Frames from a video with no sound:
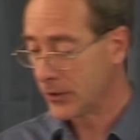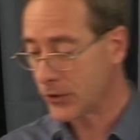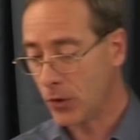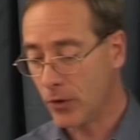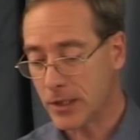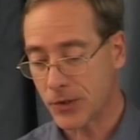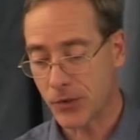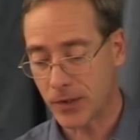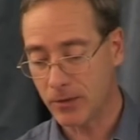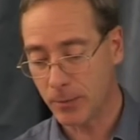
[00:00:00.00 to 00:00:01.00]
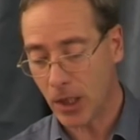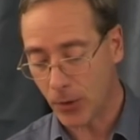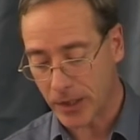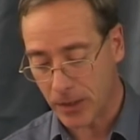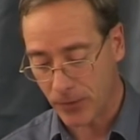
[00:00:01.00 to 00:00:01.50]
The story doesn't seem to be
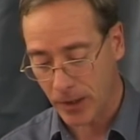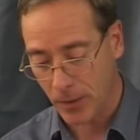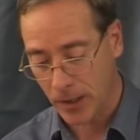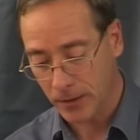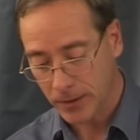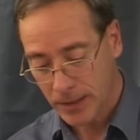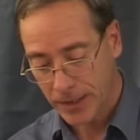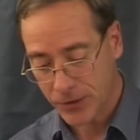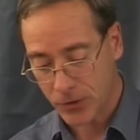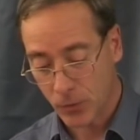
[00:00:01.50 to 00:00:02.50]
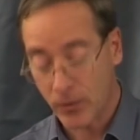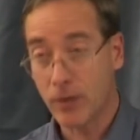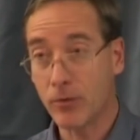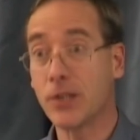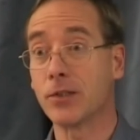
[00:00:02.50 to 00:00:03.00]
holding up very well, and this is all
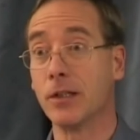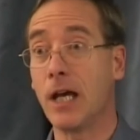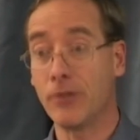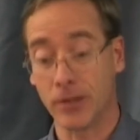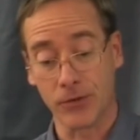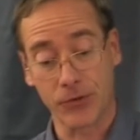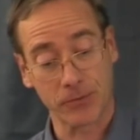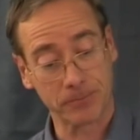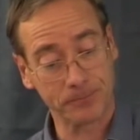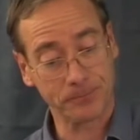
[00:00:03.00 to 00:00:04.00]
very recent evidence.